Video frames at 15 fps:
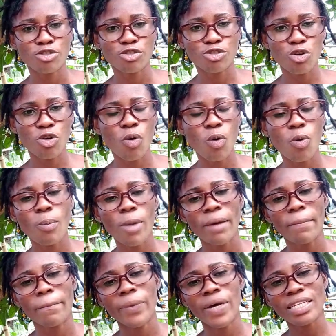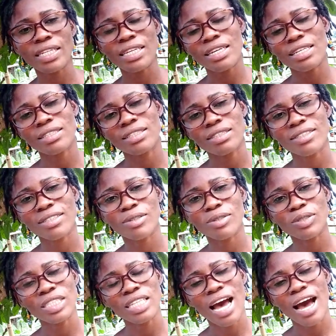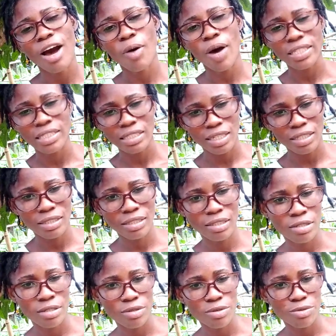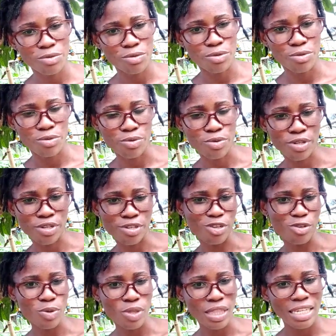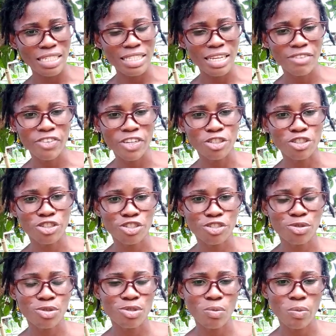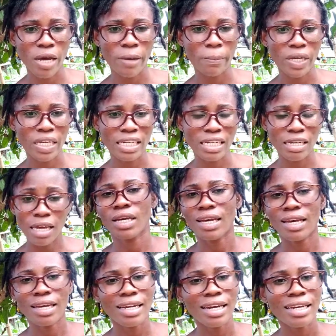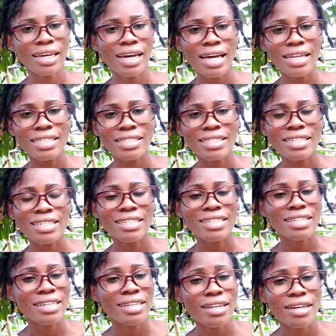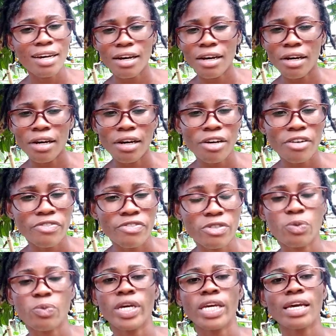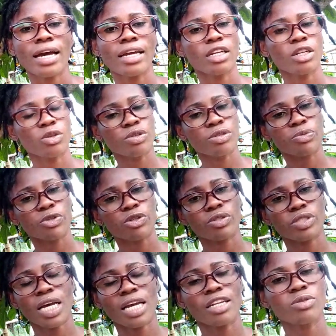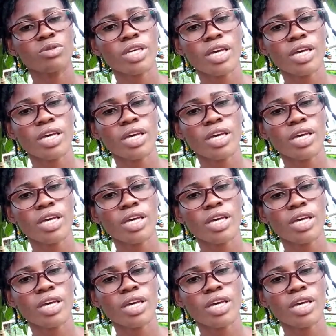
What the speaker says: Though my body is still now adjusting to the new things I've introduced to my body. And I honestly love the way I look, because I look